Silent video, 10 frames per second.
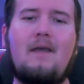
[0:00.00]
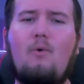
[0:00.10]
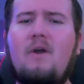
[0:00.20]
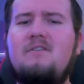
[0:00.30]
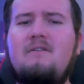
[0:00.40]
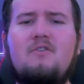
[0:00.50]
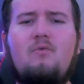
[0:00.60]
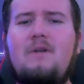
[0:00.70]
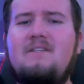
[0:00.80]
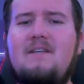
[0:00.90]
At wide receiver
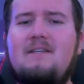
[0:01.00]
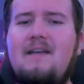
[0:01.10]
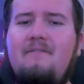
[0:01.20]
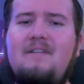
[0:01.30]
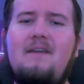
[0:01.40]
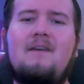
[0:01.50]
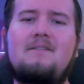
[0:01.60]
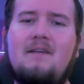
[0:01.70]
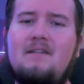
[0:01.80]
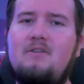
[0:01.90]
26, I have T.
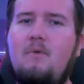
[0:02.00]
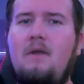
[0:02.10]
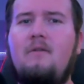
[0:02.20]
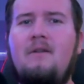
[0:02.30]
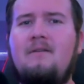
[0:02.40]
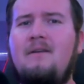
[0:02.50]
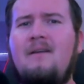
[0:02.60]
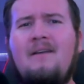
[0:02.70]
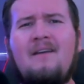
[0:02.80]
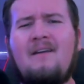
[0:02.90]
Higgins against New England.
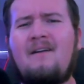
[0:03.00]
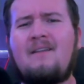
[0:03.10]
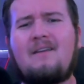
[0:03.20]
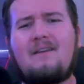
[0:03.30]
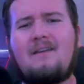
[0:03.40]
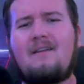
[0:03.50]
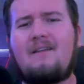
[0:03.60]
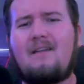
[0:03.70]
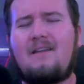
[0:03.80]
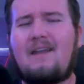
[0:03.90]

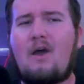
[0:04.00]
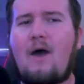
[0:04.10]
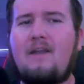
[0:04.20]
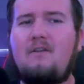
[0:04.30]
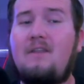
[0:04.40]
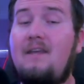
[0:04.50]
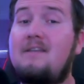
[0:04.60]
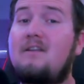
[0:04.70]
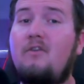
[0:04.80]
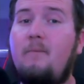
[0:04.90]
Now, I do think
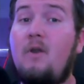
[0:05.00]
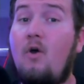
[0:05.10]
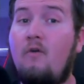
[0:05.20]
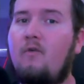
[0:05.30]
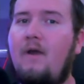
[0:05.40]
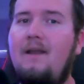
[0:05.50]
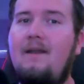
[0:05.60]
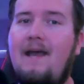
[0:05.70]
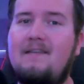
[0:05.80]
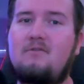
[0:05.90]
he's a little bit overrated
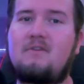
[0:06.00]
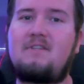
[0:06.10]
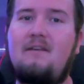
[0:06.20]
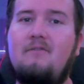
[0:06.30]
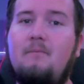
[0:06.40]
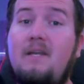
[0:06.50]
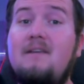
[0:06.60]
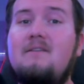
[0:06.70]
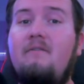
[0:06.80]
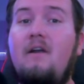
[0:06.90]
as a receiver, but he
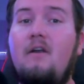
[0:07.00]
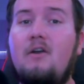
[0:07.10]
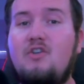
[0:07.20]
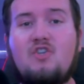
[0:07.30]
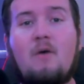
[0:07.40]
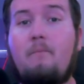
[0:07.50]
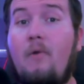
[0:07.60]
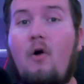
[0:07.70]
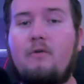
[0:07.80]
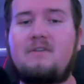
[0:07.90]
is a very good jump
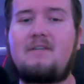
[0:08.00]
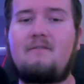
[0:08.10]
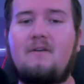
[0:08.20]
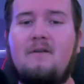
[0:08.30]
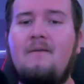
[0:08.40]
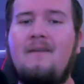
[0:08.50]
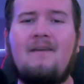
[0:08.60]
ball receiver.